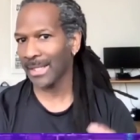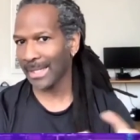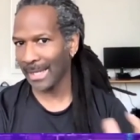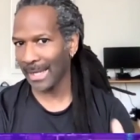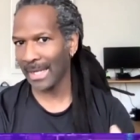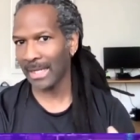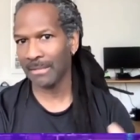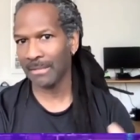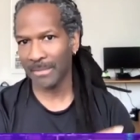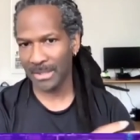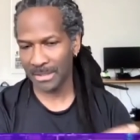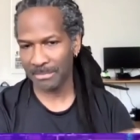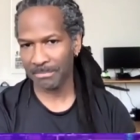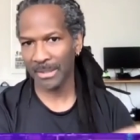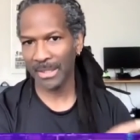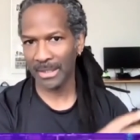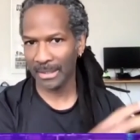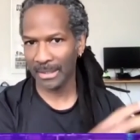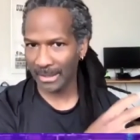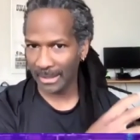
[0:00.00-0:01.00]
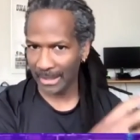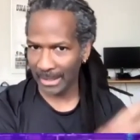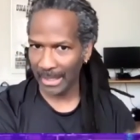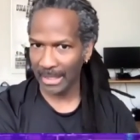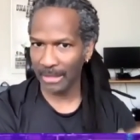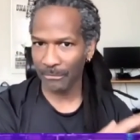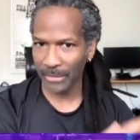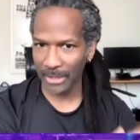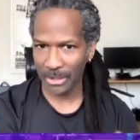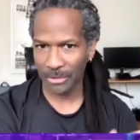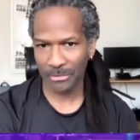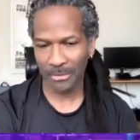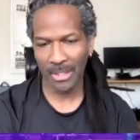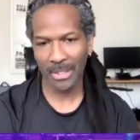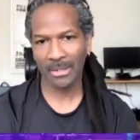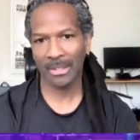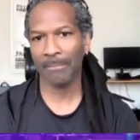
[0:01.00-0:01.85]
cannabis being a gateway drug.